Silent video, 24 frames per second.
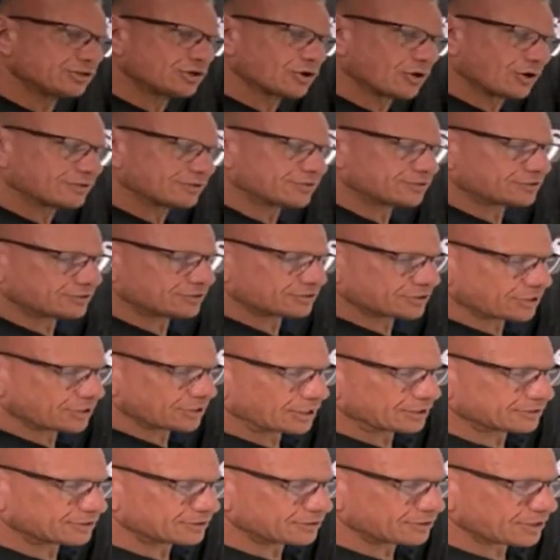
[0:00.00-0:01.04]
costs us a
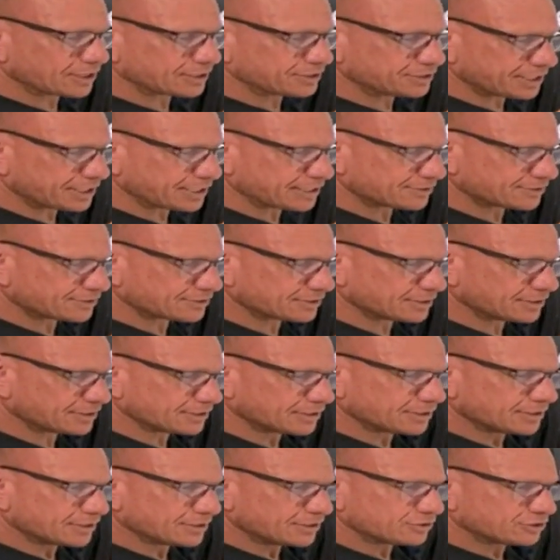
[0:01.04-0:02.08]
lot to digest.
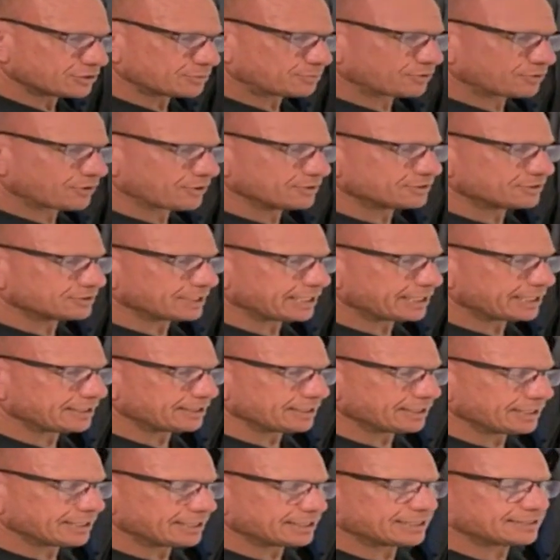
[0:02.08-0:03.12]
So
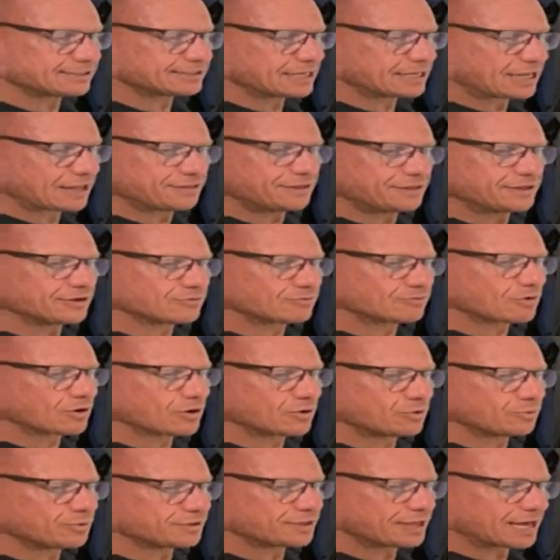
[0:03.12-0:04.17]
protein, there's nothing
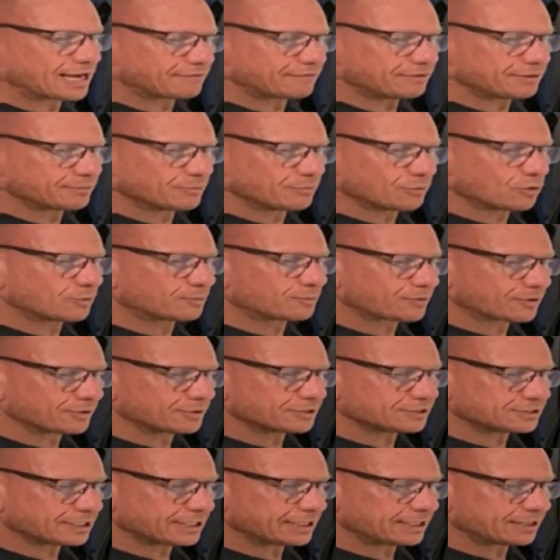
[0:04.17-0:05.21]
wrong with having more
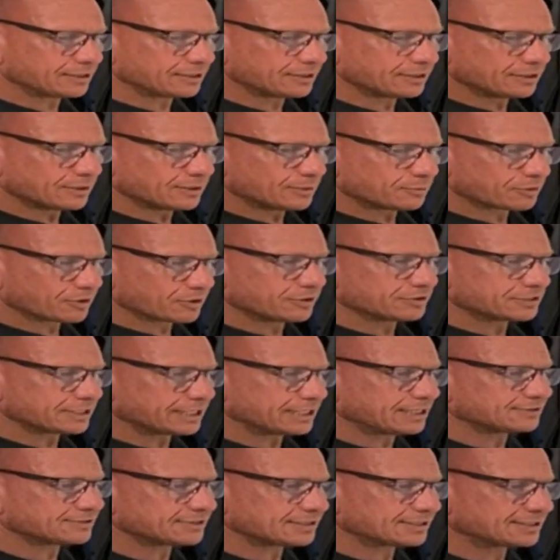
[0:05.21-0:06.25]
protein.
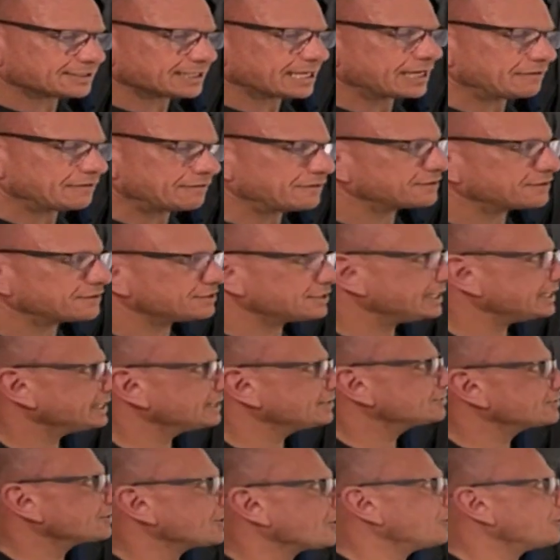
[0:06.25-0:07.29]
Protein is the safest thing to